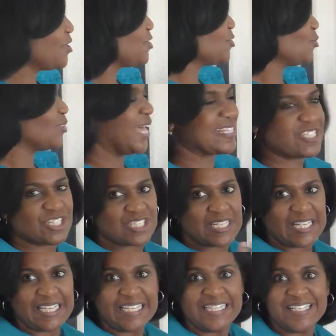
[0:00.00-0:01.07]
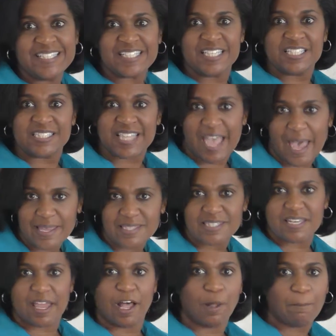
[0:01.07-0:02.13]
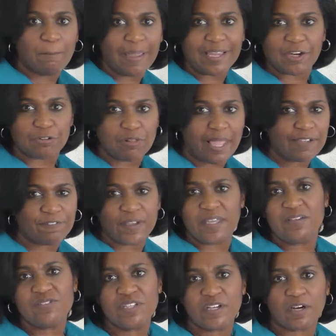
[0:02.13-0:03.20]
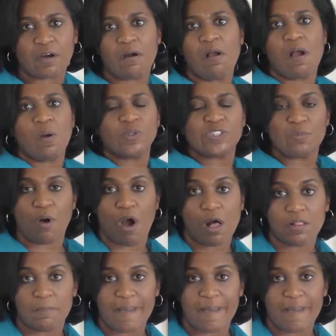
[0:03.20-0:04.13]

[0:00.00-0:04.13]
So that's just an easy test to help make your life easier, which I'm all